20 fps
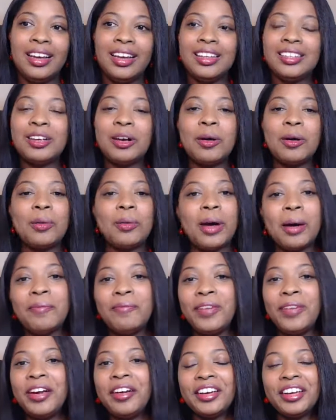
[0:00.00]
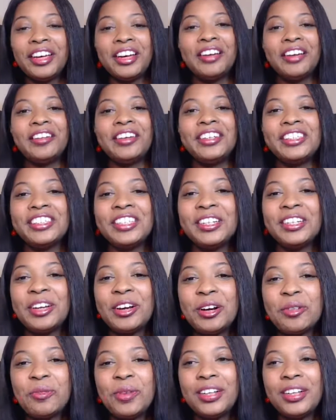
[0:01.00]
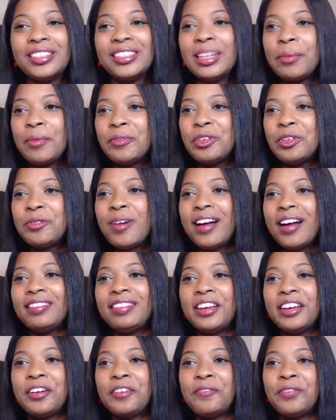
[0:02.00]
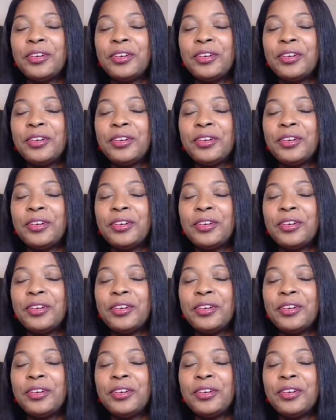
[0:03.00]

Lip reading: So I'm very curious to know what some of you out there